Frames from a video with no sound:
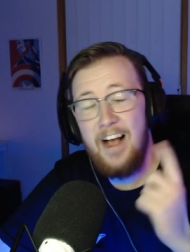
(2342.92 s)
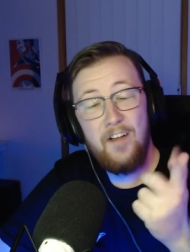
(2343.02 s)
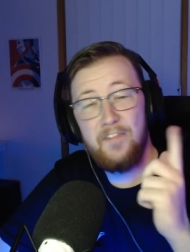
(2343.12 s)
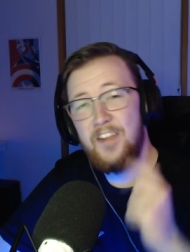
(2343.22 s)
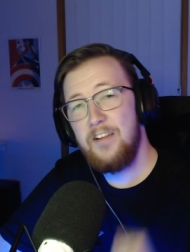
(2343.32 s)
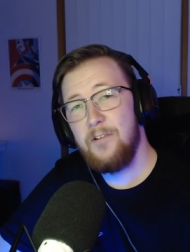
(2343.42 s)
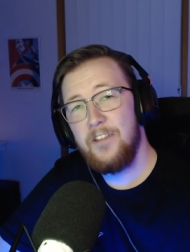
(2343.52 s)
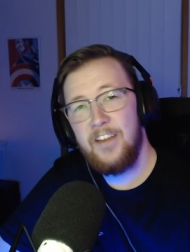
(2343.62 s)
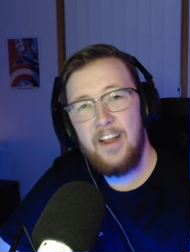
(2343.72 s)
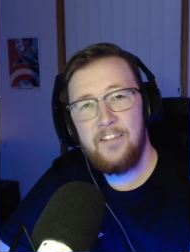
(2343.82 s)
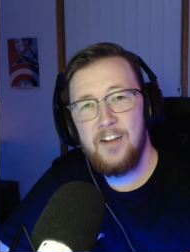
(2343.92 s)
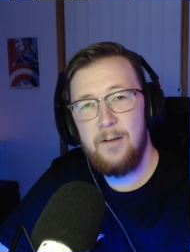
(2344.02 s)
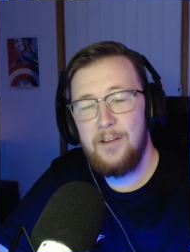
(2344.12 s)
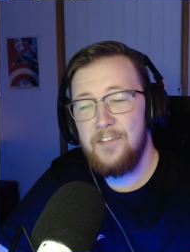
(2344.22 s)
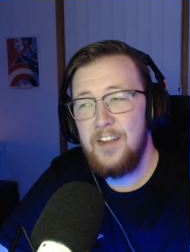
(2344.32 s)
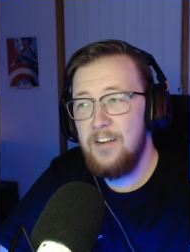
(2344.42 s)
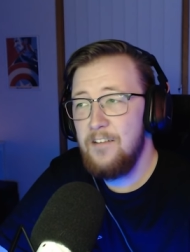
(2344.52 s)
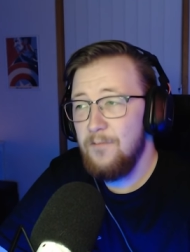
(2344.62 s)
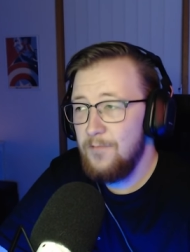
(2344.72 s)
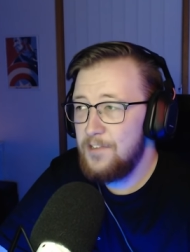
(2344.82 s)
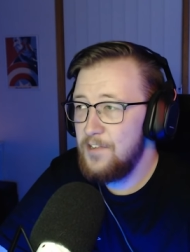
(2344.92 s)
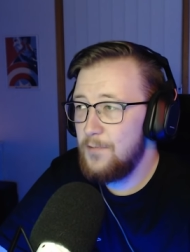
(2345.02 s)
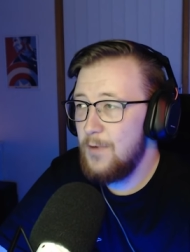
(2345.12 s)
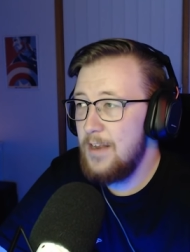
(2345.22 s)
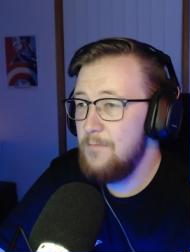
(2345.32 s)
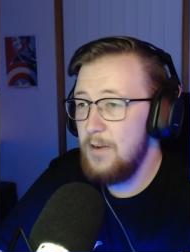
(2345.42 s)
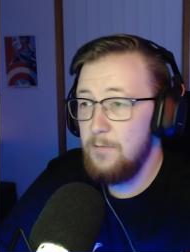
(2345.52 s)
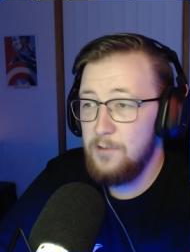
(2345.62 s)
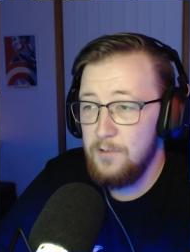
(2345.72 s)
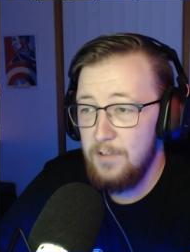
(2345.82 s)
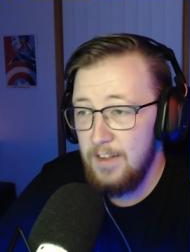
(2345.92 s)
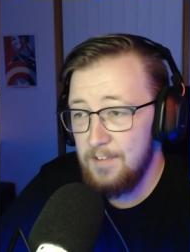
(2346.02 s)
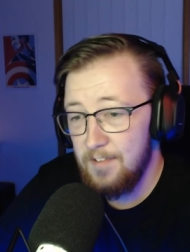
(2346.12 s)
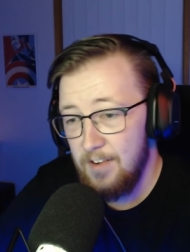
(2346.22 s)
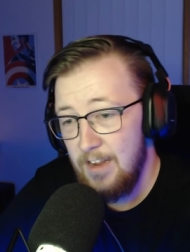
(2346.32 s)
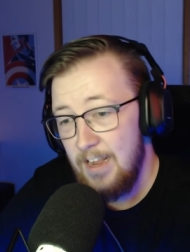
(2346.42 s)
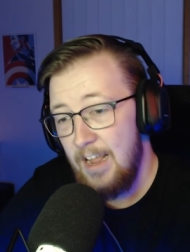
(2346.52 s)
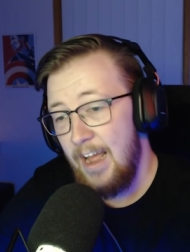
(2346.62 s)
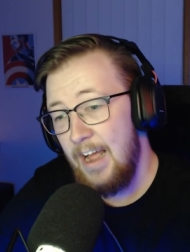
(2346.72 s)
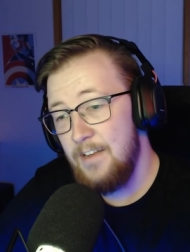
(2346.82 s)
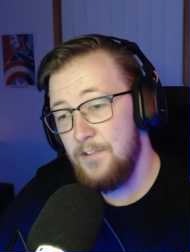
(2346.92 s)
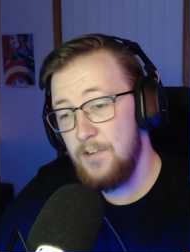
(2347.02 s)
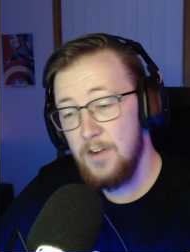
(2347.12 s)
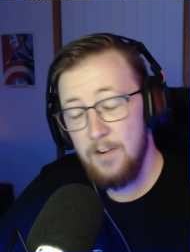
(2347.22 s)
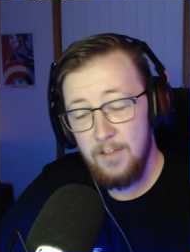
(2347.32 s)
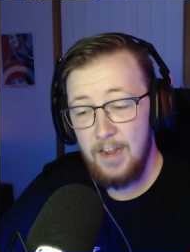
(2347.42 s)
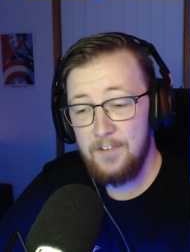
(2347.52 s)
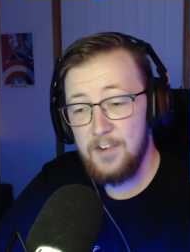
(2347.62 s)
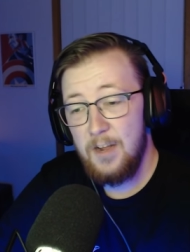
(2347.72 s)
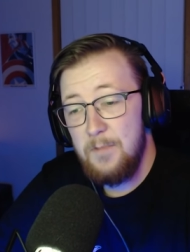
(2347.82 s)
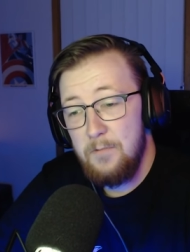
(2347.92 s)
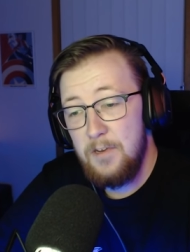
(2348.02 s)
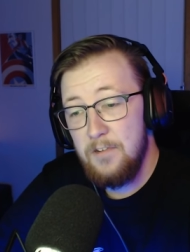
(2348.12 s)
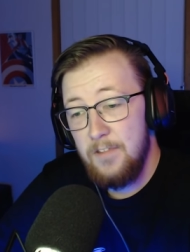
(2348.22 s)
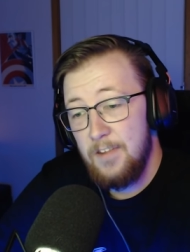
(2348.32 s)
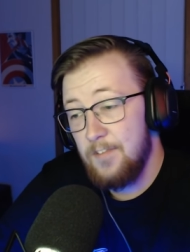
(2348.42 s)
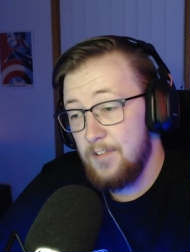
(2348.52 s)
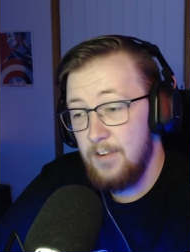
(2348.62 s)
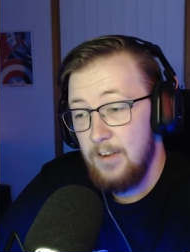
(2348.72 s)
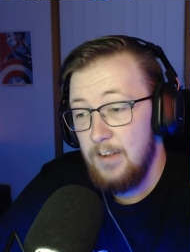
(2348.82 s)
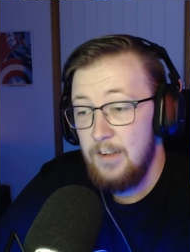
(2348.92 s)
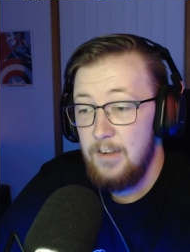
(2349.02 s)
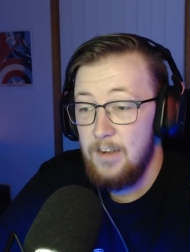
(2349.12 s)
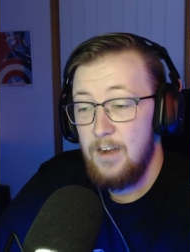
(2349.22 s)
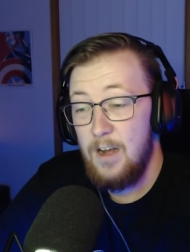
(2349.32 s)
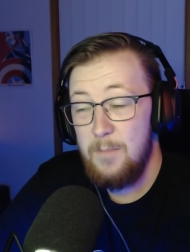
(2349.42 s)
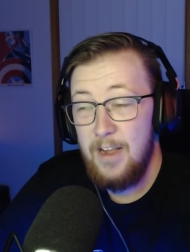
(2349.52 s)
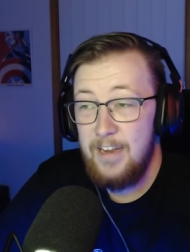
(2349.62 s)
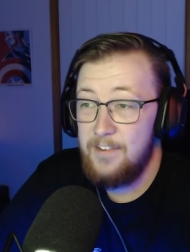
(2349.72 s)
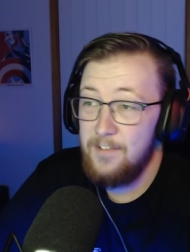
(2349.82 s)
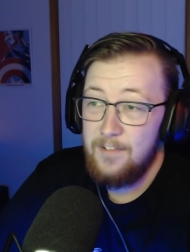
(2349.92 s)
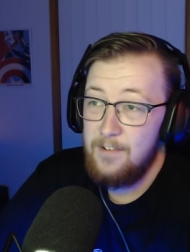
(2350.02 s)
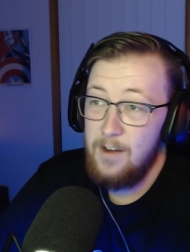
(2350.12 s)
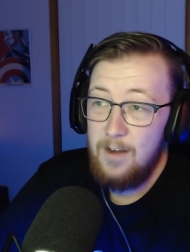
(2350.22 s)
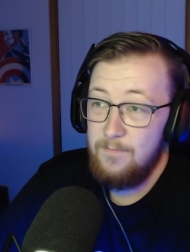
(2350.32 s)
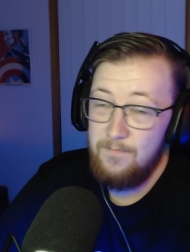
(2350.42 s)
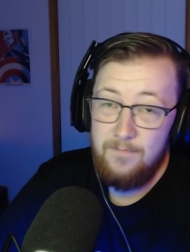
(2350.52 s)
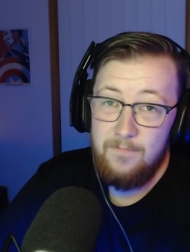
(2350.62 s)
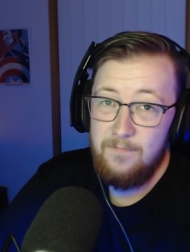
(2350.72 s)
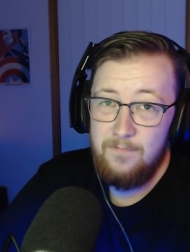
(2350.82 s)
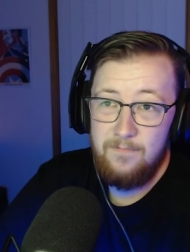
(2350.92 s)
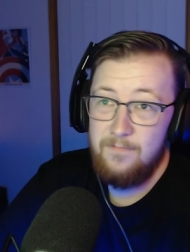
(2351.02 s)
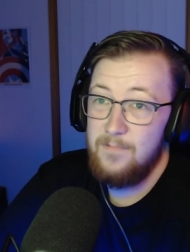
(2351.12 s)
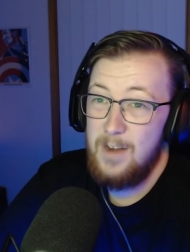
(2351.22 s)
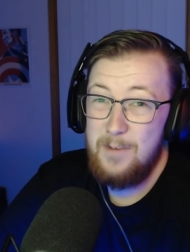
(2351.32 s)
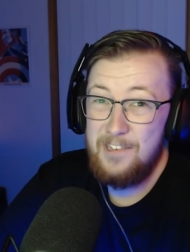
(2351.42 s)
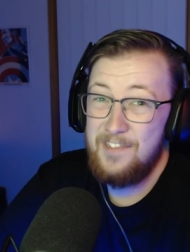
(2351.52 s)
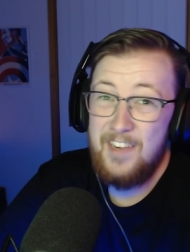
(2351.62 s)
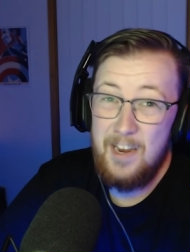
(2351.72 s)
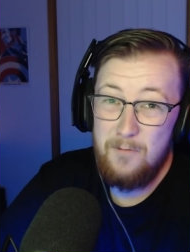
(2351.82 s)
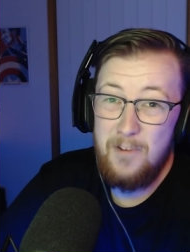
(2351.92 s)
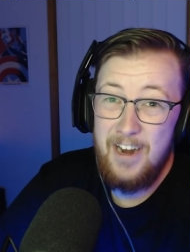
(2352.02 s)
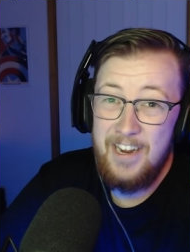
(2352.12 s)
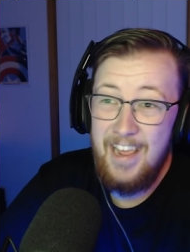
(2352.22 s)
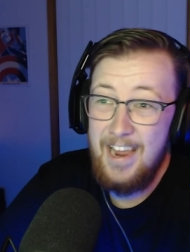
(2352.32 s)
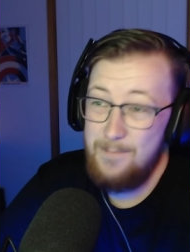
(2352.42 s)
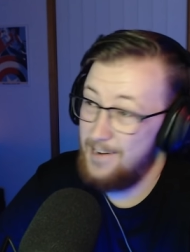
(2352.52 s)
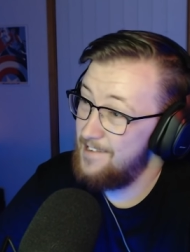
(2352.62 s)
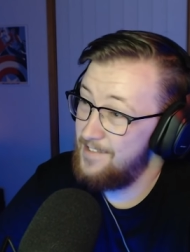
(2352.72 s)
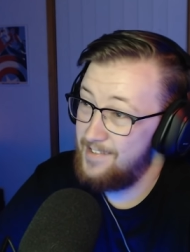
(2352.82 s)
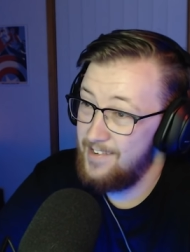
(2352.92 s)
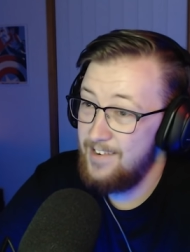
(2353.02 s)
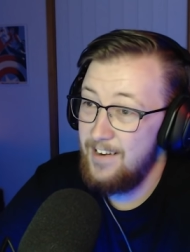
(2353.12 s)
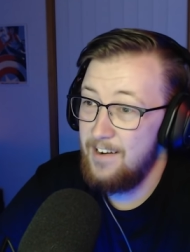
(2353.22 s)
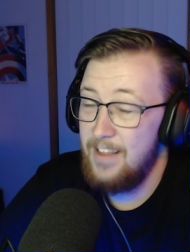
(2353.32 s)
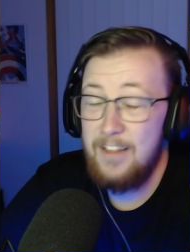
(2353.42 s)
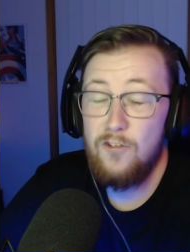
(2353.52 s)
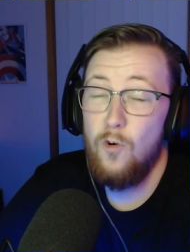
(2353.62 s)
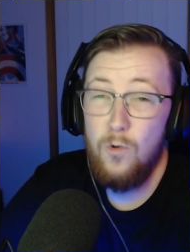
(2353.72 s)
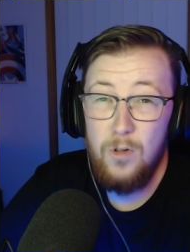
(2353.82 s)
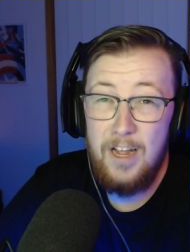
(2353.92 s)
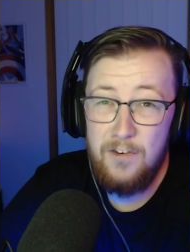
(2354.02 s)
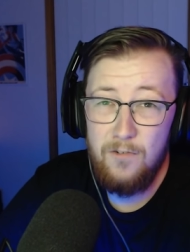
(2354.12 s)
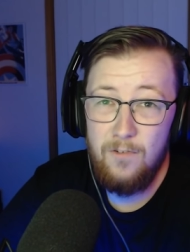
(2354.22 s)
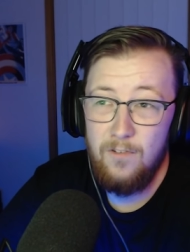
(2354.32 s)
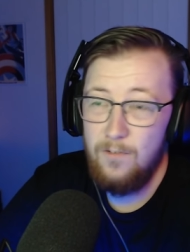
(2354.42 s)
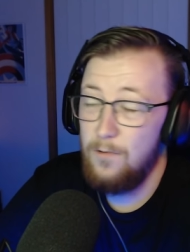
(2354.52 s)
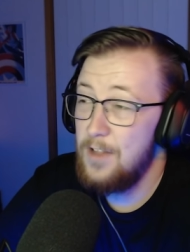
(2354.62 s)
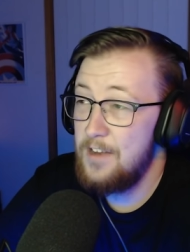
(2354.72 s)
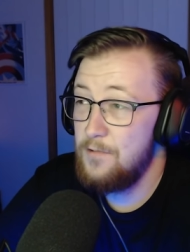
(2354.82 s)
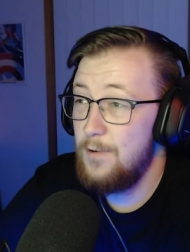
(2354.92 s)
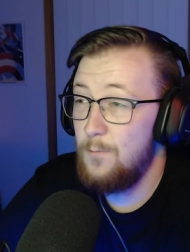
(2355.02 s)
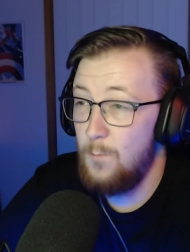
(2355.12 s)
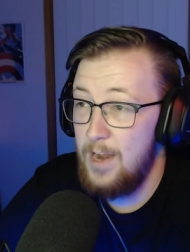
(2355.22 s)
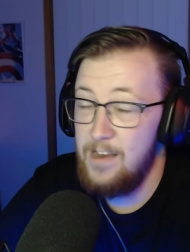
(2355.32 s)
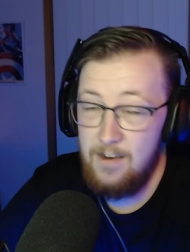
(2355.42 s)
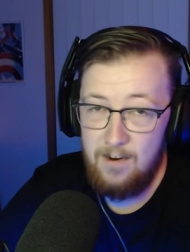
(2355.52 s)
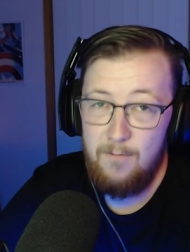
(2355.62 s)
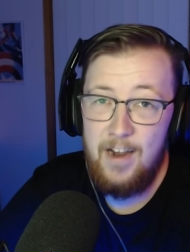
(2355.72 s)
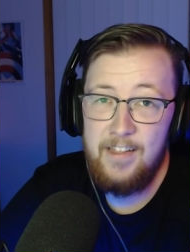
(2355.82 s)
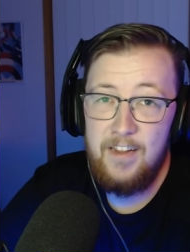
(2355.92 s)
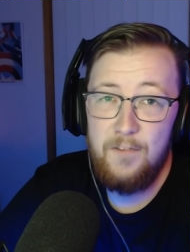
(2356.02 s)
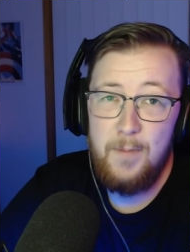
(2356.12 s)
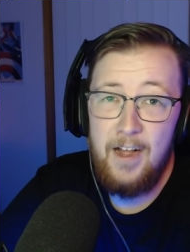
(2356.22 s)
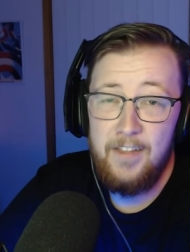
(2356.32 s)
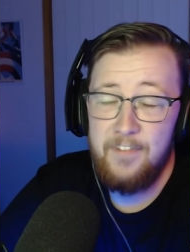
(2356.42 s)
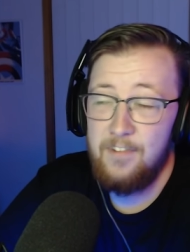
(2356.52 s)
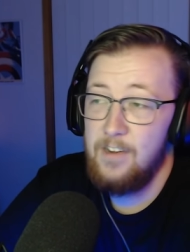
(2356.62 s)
I'll see you all the next time I see you, which is when we will do this. And you know, next time that we do this, I might just I might just get it right again because, you know, that's all I do. All I do is win around these parts.